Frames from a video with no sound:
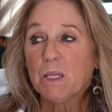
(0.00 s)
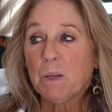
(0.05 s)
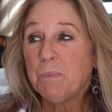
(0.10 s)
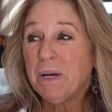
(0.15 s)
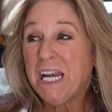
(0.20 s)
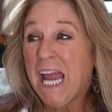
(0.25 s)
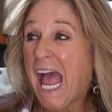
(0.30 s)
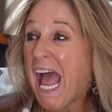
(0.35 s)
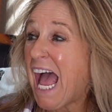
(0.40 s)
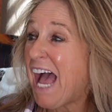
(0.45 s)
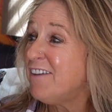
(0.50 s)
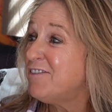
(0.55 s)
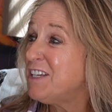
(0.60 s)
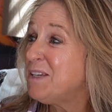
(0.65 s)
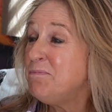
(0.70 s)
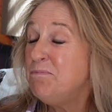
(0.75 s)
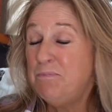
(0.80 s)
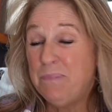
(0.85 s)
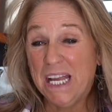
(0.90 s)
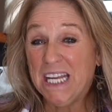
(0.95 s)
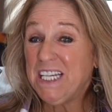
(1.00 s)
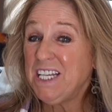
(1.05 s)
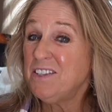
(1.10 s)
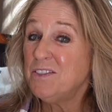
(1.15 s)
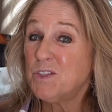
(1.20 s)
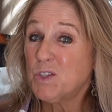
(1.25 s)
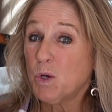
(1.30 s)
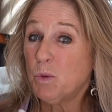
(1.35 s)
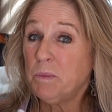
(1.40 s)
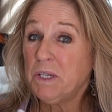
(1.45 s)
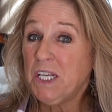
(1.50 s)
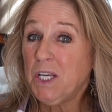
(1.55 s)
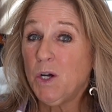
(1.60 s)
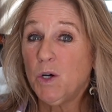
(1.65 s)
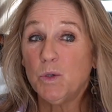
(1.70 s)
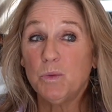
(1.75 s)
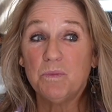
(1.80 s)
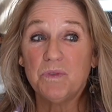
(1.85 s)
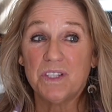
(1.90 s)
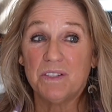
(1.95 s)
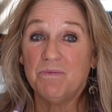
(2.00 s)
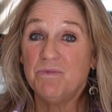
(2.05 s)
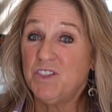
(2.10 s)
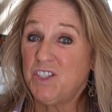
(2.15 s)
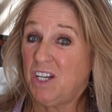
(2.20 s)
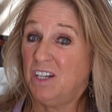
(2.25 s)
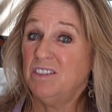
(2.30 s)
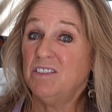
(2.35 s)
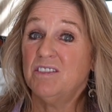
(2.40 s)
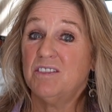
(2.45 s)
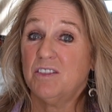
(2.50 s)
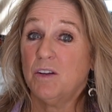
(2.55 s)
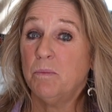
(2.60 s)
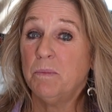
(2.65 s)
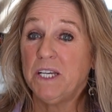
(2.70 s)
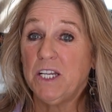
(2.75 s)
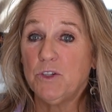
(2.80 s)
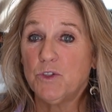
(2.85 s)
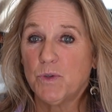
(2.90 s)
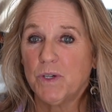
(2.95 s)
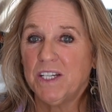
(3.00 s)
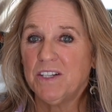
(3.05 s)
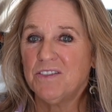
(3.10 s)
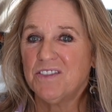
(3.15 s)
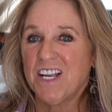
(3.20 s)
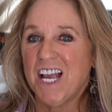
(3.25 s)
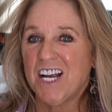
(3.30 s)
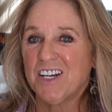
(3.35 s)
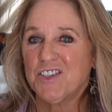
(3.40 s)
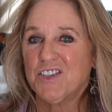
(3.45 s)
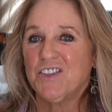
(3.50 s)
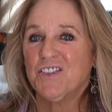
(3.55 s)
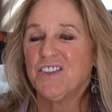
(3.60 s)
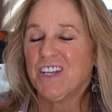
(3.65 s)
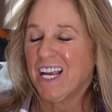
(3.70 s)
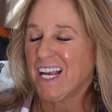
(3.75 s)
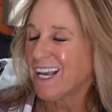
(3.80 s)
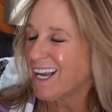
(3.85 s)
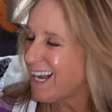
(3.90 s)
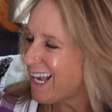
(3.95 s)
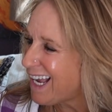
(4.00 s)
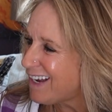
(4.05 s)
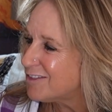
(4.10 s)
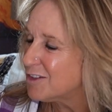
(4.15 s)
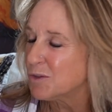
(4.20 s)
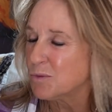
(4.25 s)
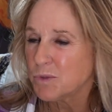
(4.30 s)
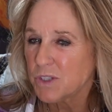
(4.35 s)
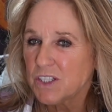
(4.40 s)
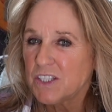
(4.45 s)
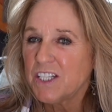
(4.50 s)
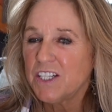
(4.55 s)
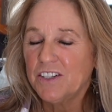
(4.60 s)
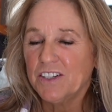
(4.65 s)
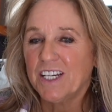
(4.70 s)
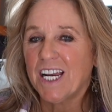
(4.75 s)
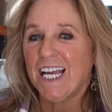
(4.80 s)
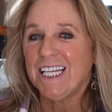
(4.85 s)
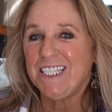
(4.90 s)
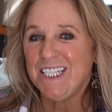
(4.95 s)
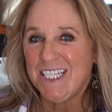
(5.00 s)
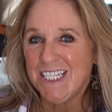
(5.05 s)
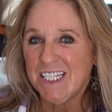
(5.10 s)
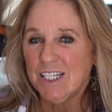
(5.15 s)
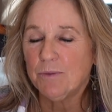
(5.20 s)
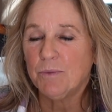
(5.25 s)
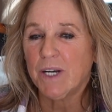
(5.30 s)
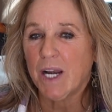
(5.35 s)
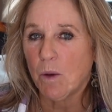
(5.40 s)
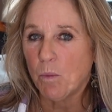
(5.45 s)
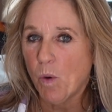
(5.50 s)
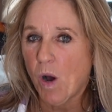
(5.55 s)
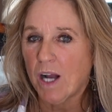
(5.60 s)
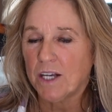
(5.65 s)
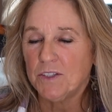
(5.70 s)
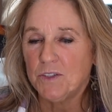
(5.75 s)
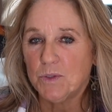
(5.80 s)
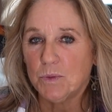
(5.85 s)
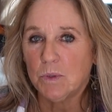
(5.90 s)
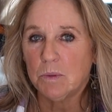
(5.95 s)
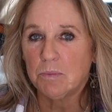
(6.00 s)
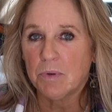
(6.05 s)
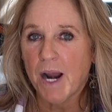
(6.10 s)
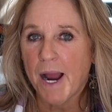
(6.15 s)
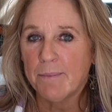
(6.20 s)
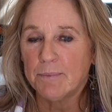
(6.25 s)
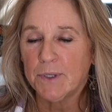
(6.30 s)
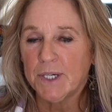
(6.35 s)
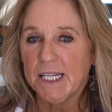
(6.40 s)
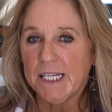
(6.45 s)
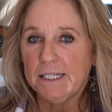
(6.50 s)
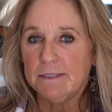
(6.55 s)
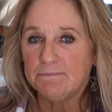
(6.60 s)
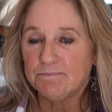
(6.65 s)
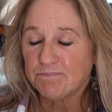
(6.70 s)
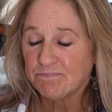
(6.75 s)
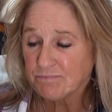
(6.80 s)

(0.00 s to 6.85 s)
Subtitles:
But having been in so many homes and done so many transactions, I have a really good idea when I walk into a property